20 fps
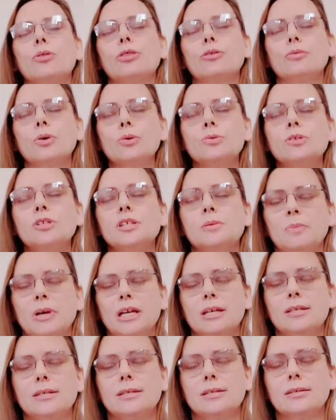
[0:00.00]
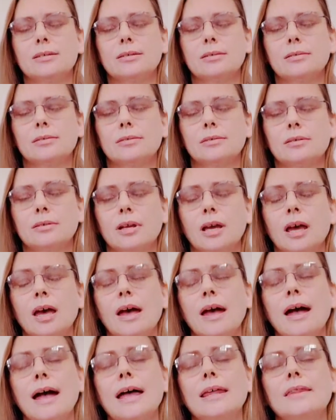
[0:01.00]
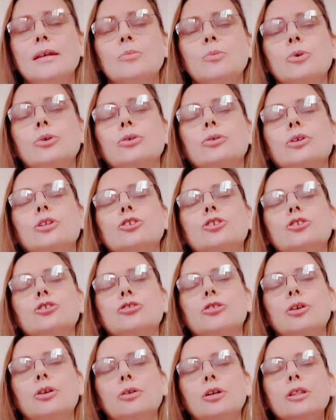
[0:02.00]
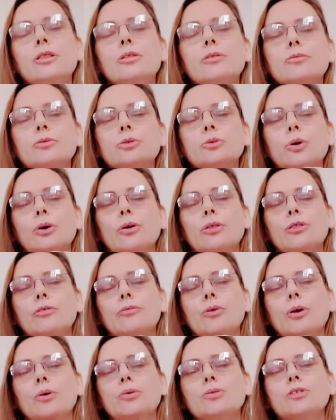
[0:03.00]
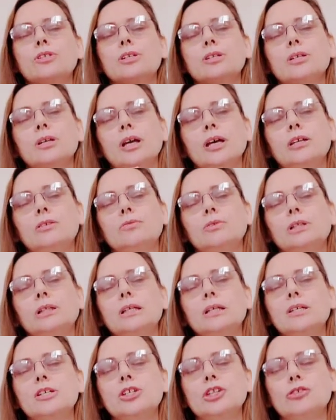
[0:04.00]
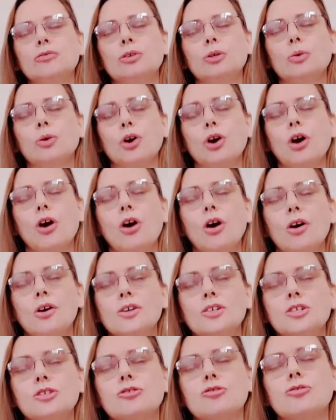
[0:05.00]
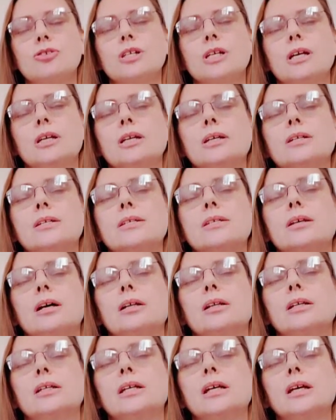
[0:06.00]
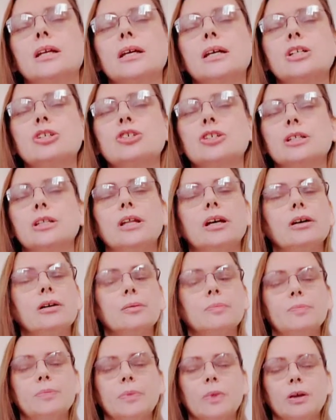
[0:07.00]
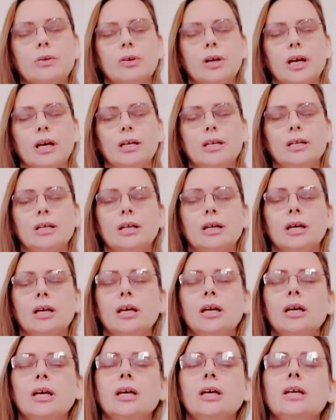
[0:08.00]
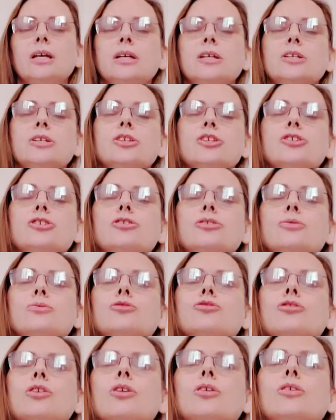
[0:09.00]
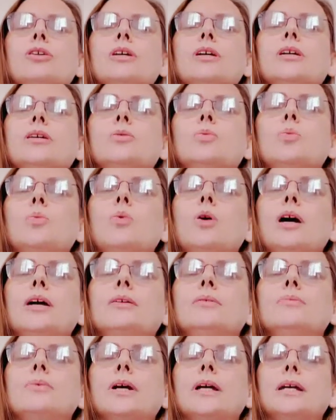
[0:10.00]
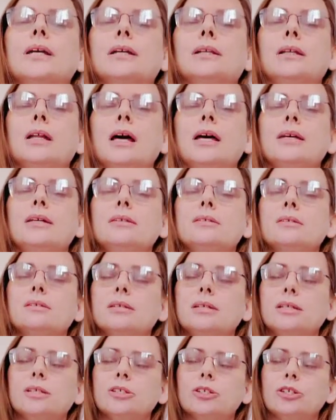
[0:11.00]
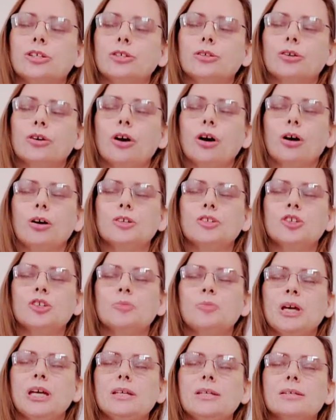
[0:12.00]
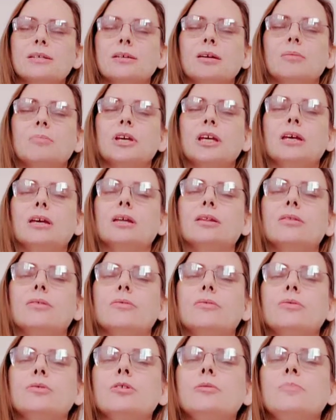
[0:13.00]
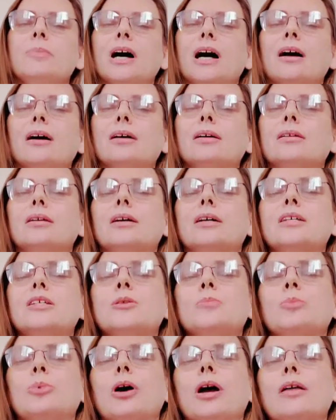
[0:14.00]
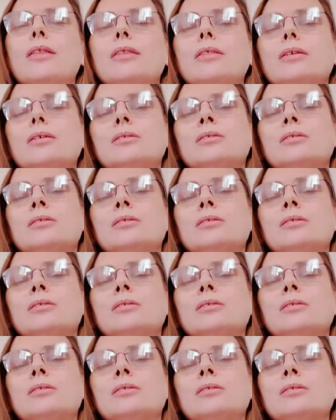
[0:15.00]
throat space. And then we're going to draw in through our throat and release through our heart, creating a solid connection. Okay? So draw in white Reiki light into your heart space, coming in through the back, a nice breath.